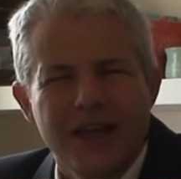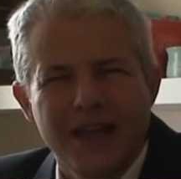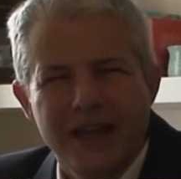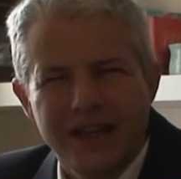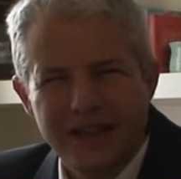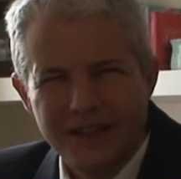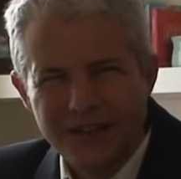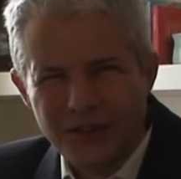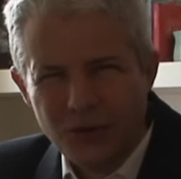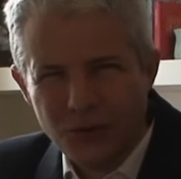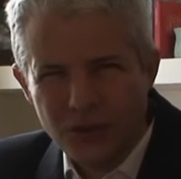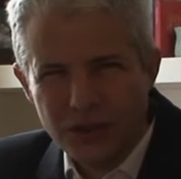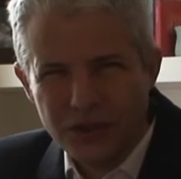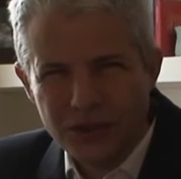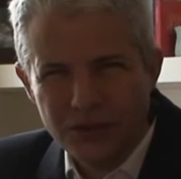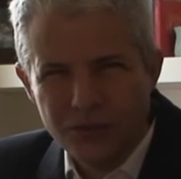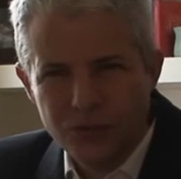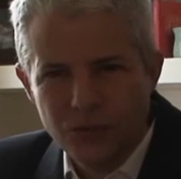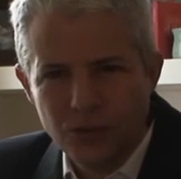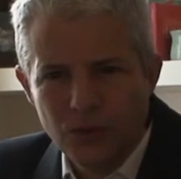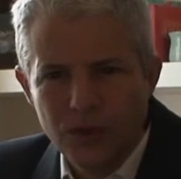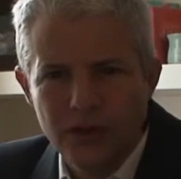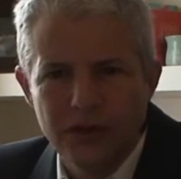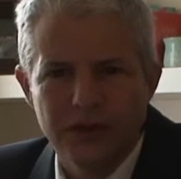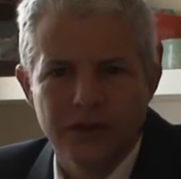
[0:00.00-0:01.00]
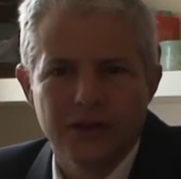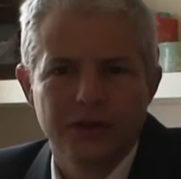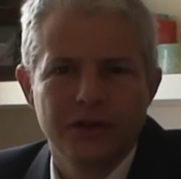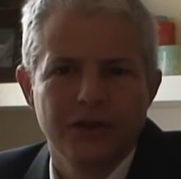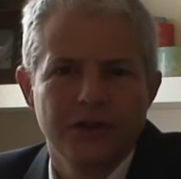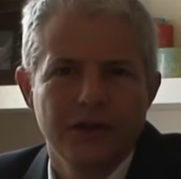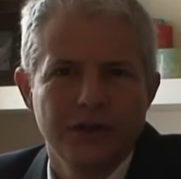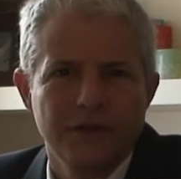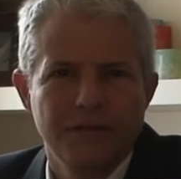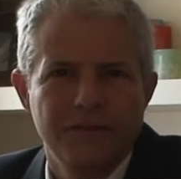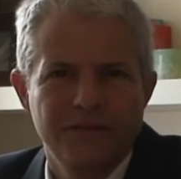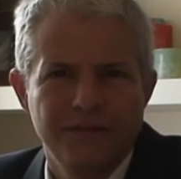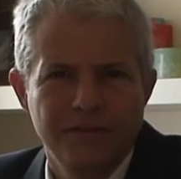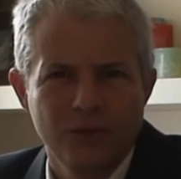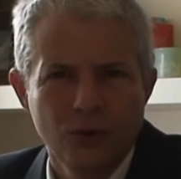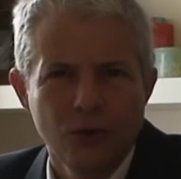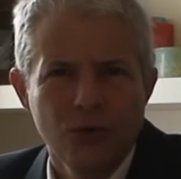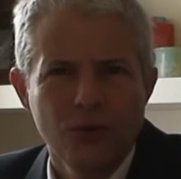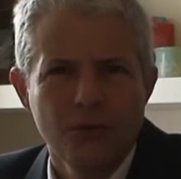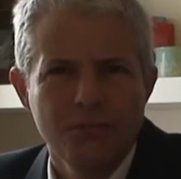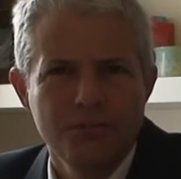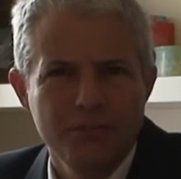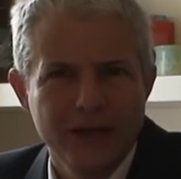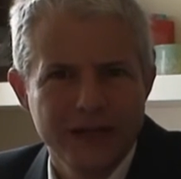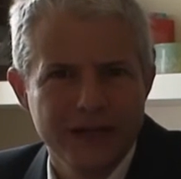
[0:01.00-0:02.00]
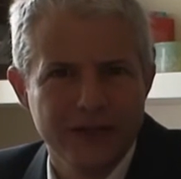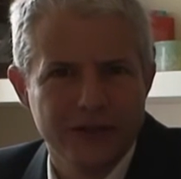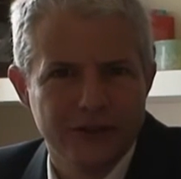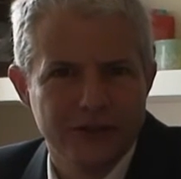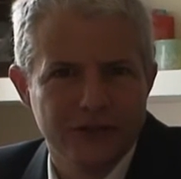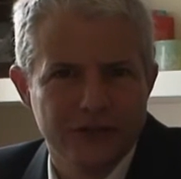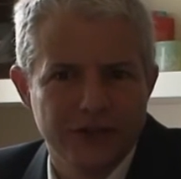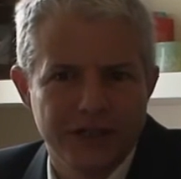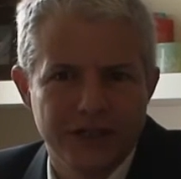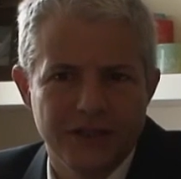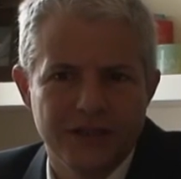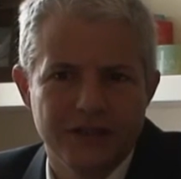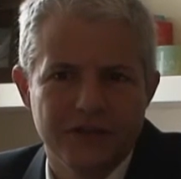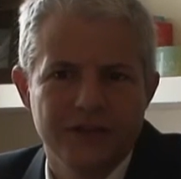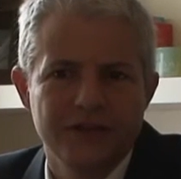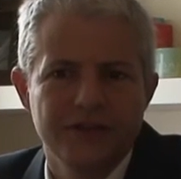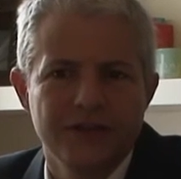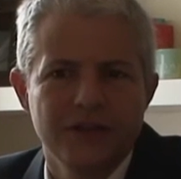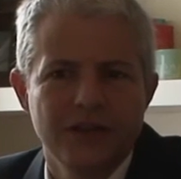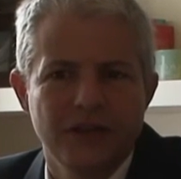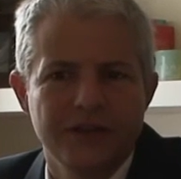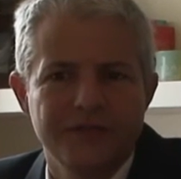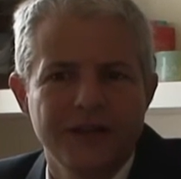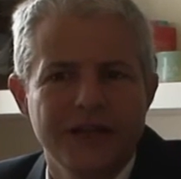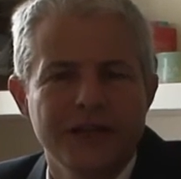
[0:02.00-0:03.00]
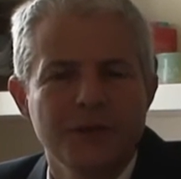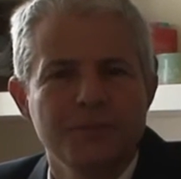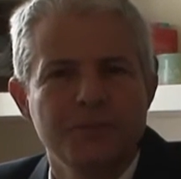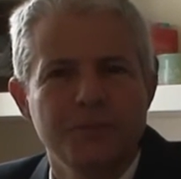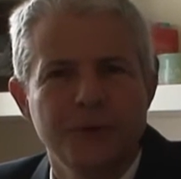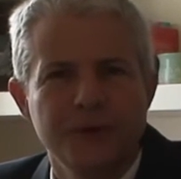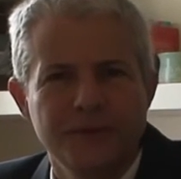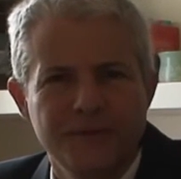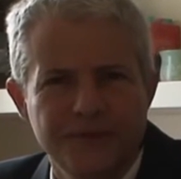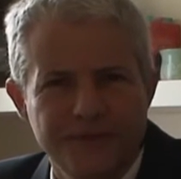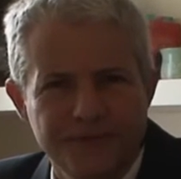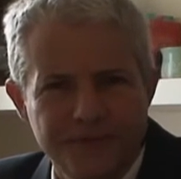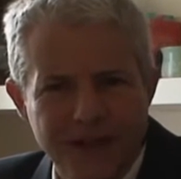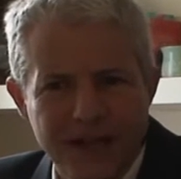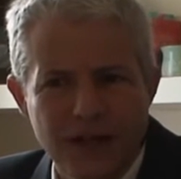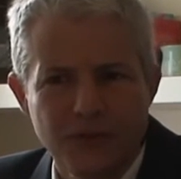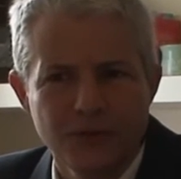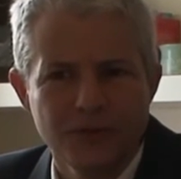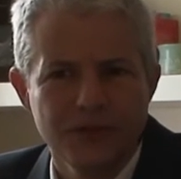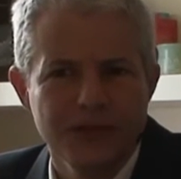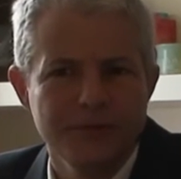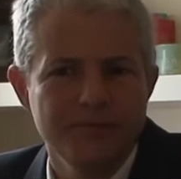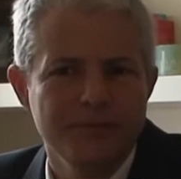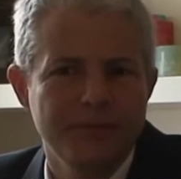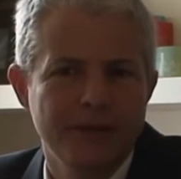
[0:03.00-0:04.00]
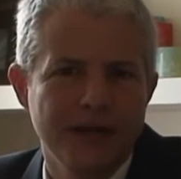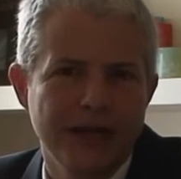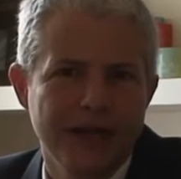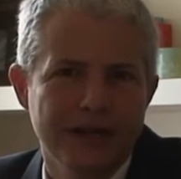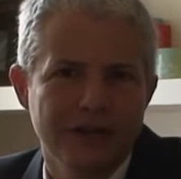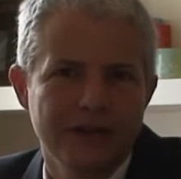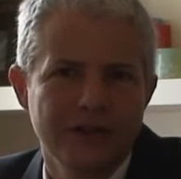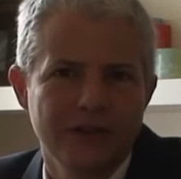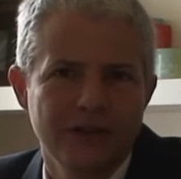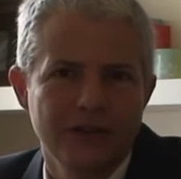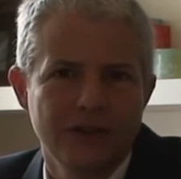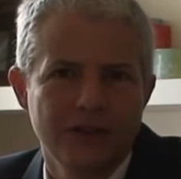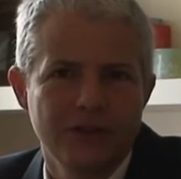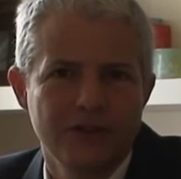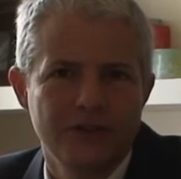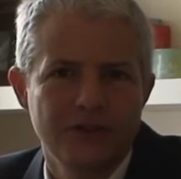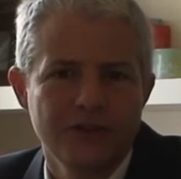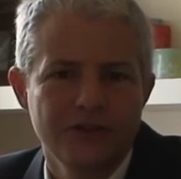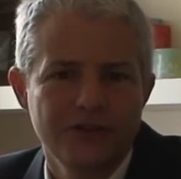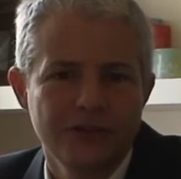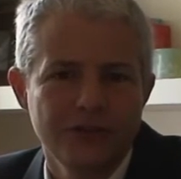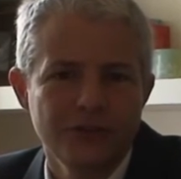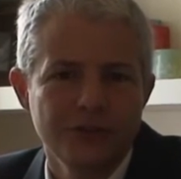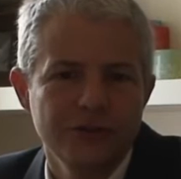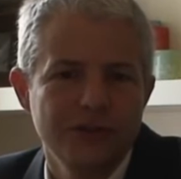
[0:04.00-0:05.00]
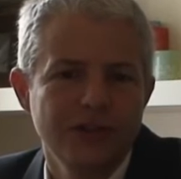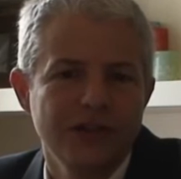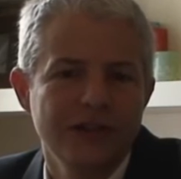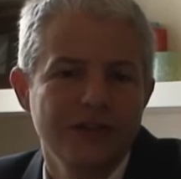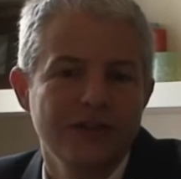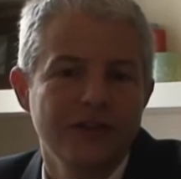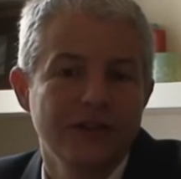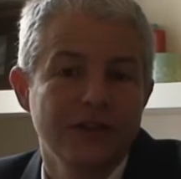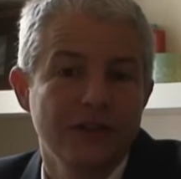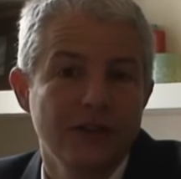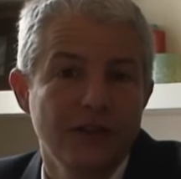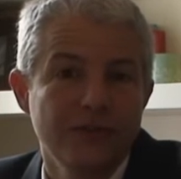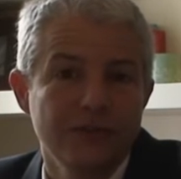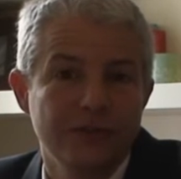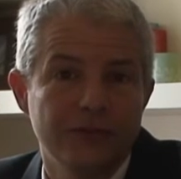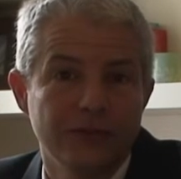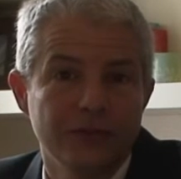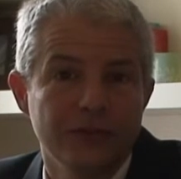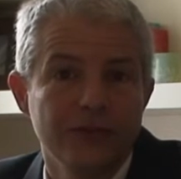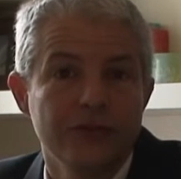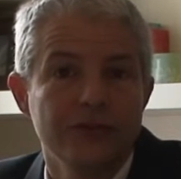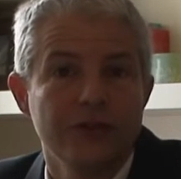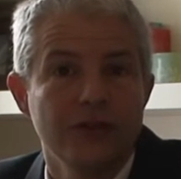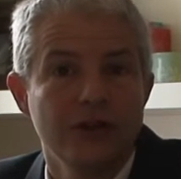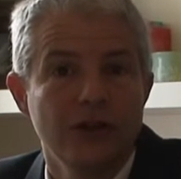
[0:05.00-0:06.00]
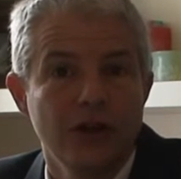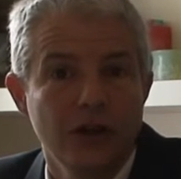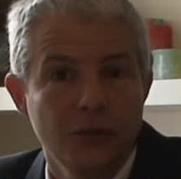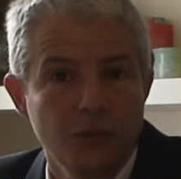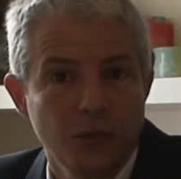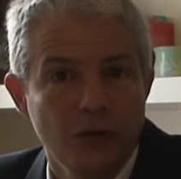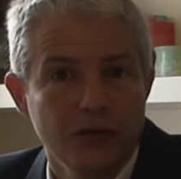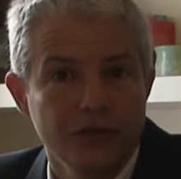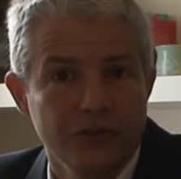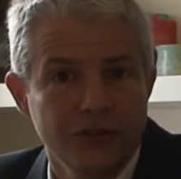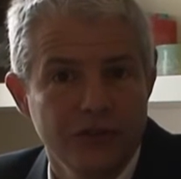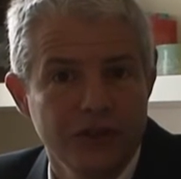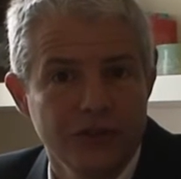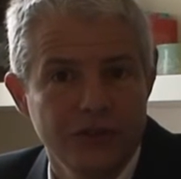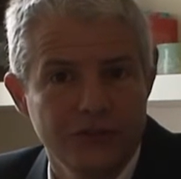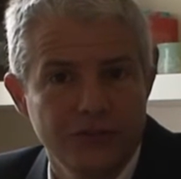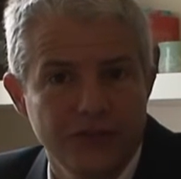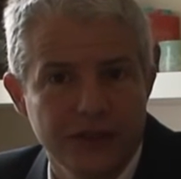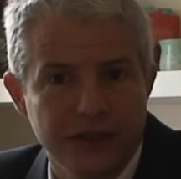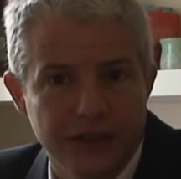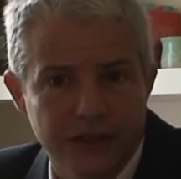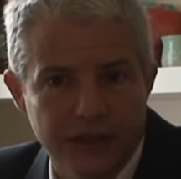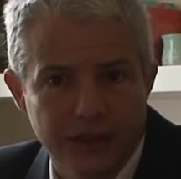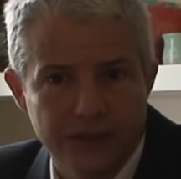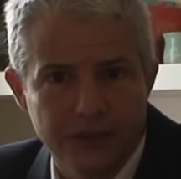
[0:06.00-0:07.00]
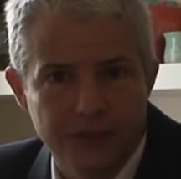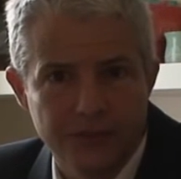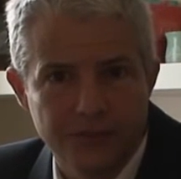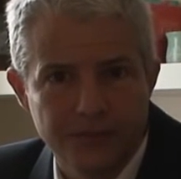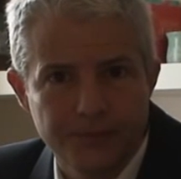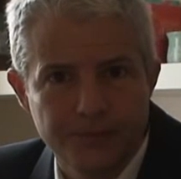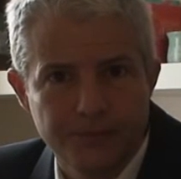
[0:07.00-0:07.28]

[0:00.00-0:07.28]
And in the world of work, 4 megatrends have had a profound impact since you attended the conference and watched this video.